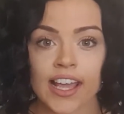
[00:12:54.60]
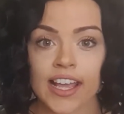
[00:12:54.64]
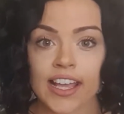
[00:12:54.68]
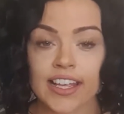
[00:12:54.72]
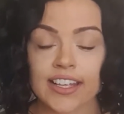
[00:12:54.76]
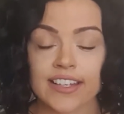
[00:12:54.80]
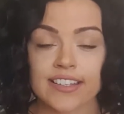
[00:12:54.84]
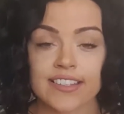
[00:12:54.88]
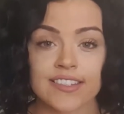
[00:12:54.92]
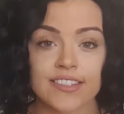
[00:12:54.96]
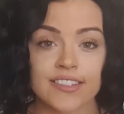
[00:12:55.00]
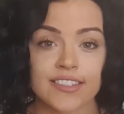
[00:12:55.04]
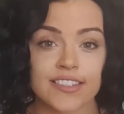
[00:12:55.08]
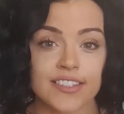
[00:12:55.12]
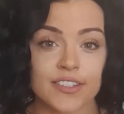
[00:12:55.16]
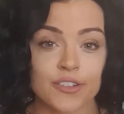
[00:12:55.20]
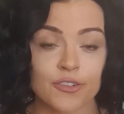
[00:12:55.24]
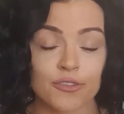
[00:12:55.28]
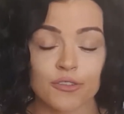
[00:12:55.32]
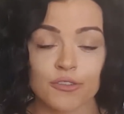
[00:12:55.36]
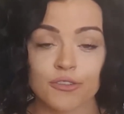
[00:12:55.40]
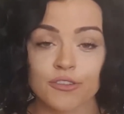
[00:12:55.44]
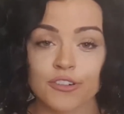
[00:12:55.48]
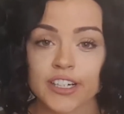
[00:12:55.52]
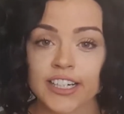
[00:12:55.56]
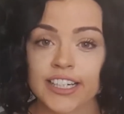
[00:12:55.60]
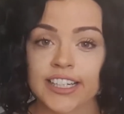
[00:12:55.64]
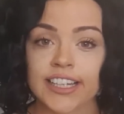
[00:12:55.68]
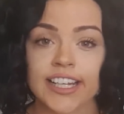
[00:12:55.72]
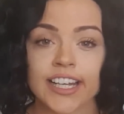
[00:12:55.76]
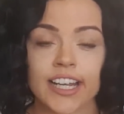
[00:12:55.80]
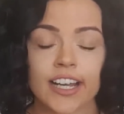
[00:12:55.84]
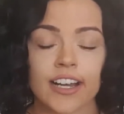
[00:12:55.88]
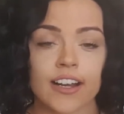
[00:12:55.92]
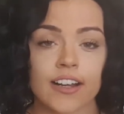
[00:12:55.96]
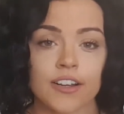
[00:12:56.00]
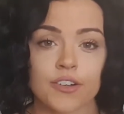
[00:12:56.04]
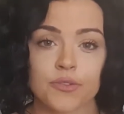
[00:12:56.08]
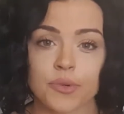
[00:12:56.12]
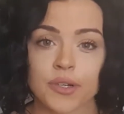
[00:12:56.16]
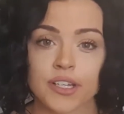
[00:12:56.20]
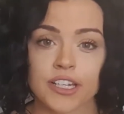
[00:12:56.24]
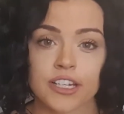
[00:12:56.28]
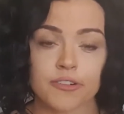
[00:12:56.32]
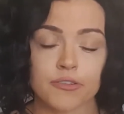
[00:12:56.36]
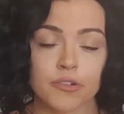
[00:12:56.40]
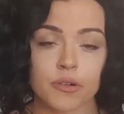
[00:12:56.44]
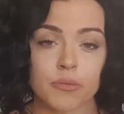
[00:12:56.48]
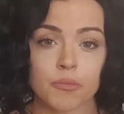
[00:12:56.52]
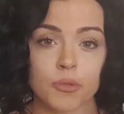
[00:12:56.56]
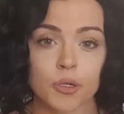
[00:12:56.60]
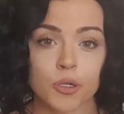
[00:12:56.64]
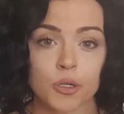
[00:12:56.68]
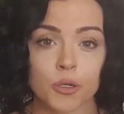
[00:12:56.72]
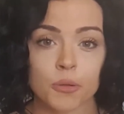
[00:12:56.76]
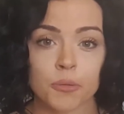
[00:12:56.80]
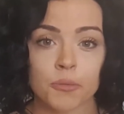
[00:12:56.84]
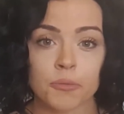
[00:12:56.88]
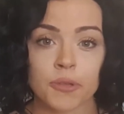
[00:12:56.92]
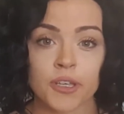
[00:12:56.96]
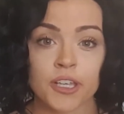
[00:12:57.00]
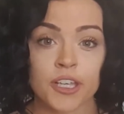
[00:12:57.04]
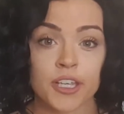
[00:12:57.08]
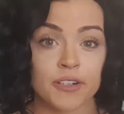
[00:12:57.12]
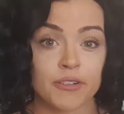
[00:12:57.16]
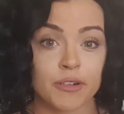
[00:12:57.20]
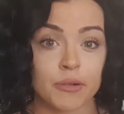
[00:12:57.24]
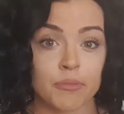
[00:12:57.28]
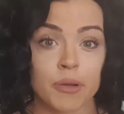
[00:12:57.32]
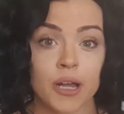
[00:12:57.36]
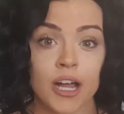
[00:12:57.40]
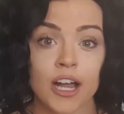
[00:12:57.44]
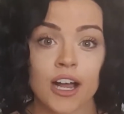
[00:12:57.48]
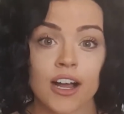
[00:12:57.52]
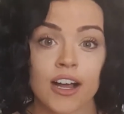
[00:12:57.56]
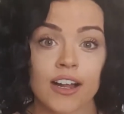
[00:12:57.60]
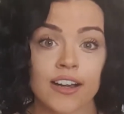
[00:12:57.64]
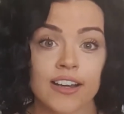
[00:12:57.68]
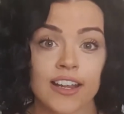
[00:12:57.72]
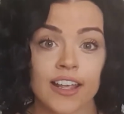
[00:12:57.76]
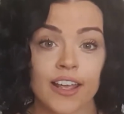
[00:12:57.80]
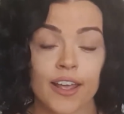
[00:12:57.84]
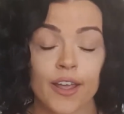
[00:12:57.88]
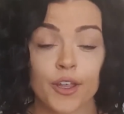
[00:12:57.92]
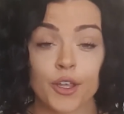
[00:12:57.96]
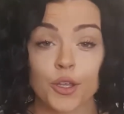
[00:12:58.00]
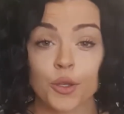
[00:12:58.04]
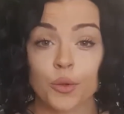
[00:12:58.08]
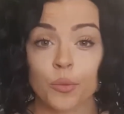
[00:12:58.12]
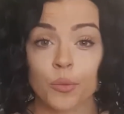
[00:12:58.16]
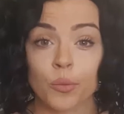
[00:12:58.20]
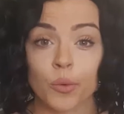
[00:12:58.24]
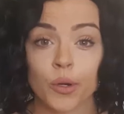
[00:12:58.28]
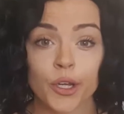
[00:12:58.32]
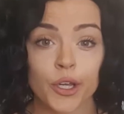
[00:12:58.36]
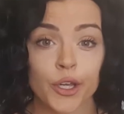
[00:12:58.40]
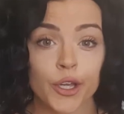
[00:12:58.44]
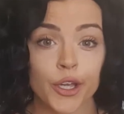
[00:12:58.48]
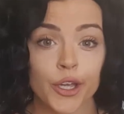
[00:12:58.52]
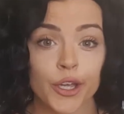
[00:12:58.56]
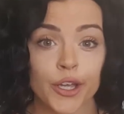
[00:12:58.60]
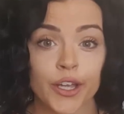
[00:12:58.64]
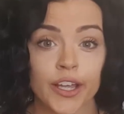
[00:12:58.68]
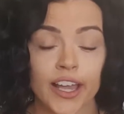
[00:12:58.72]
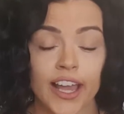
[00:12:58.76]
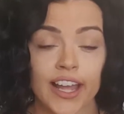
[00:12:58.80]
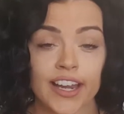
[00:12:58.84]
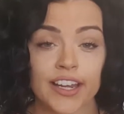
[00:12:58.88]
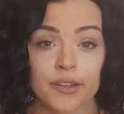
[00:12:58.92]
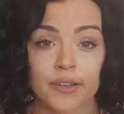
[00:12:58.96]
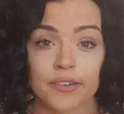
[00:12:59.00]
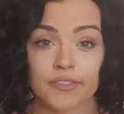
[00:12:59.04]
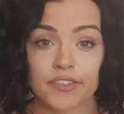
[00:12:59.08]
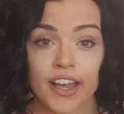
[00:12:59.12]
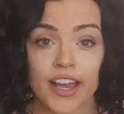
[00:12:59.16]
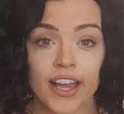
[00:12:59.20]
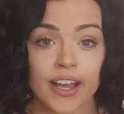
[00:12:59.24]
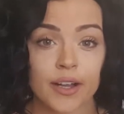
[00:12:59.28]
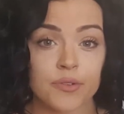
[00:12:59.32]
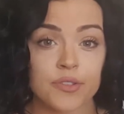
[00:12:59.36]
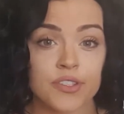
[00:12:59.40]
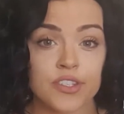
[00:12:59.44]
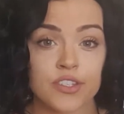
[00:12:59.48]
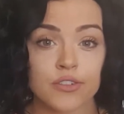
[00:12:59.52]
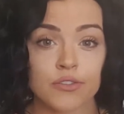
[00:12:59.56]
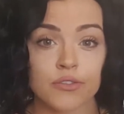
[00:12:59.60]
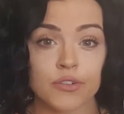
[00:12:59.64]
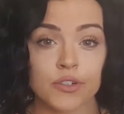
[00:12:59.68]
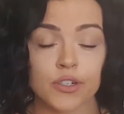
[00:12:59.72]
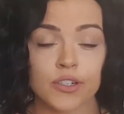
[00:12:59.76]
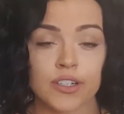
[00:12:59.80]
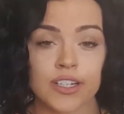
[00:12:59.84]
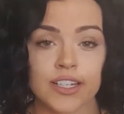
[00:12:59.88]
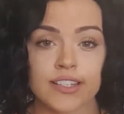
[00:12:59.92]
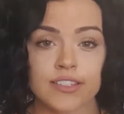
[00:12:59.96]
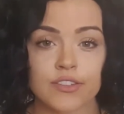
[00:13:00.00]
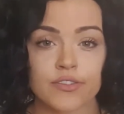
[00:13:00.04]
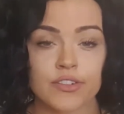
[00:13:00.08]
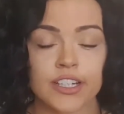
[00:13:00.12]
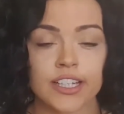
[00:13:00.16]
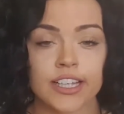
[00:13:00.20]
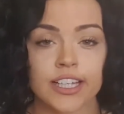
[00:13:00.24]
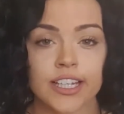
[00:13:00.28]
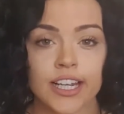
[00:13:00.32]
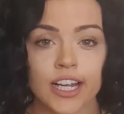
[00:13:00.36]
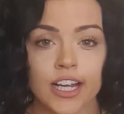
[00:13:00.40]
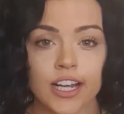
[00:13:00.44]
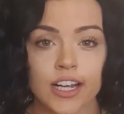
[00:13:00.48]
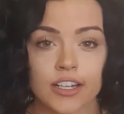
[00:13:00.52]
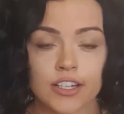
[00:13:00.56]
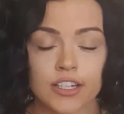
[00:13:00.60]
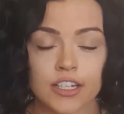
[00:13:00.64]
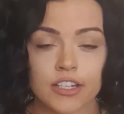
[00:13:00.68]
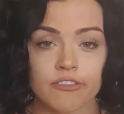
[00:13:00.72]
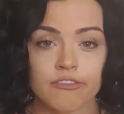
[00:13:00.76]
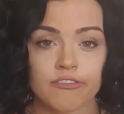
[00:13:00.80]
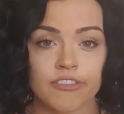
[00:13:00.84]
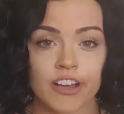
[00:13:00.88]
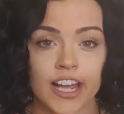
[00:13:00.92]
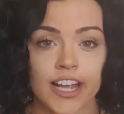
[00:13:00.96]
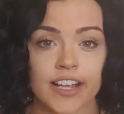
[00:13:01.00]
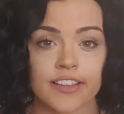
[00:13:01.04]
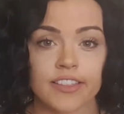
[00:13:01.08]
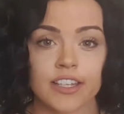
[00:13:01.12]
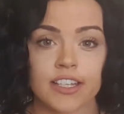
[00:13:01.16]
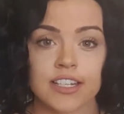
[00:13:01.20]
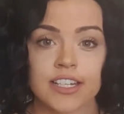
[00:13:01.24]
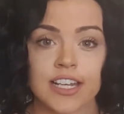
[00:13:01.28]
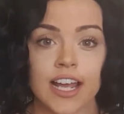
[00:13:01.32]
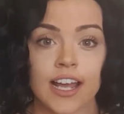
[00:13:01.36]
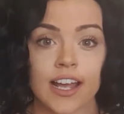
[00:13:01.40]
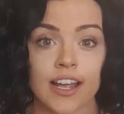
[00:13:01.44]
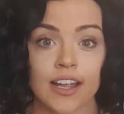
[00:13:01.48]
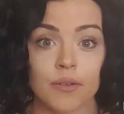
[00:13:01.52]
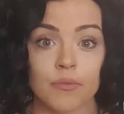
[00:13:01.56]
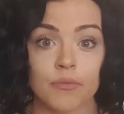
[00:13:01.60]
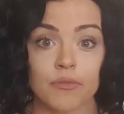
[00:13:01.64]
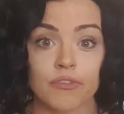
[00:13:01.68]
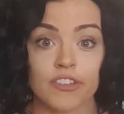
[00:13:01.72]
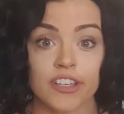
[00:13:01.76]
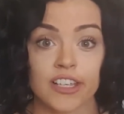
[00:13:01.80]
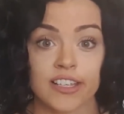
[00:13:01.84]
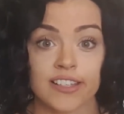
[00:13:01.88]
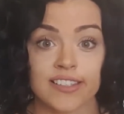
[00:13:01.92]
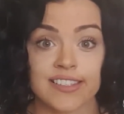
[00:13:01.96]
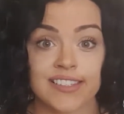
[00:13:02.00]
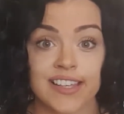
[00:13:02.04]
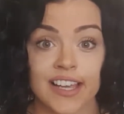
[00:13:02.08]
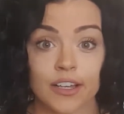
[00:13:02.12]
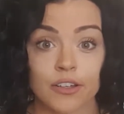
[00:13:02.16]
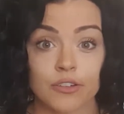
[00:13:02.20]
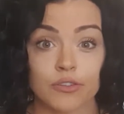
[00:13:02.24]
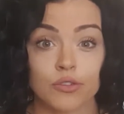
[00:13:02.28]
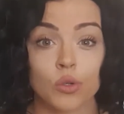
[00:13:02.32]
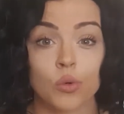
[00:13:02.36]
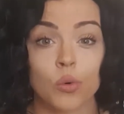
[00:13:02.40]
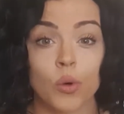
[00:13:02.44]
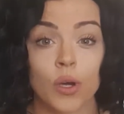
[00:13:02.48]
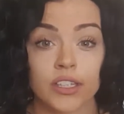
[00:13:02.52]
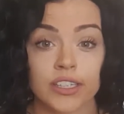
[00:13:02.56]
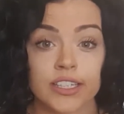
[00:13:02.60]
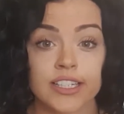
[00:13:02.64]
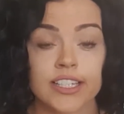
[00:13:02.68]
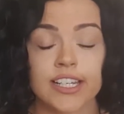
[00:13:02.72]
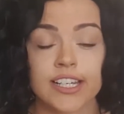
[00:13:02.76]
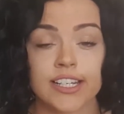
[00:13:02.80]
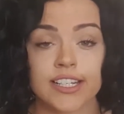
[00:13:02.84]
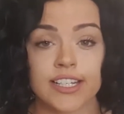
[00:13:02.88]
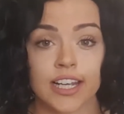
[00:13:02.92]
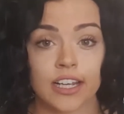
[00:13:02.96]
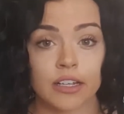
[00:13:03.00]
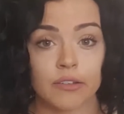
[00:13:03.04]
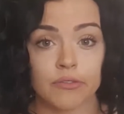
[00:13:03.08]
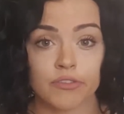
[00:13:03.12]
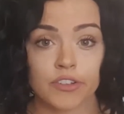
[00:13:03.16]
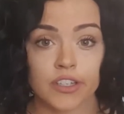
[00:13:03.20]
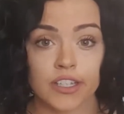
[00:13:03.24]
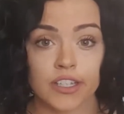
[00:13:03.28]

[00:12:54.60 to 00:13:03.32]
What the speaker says: It's really hard when you're a mum, you're a partner, you work and you have a house to run. It's really hard to find the time for yourself, quality time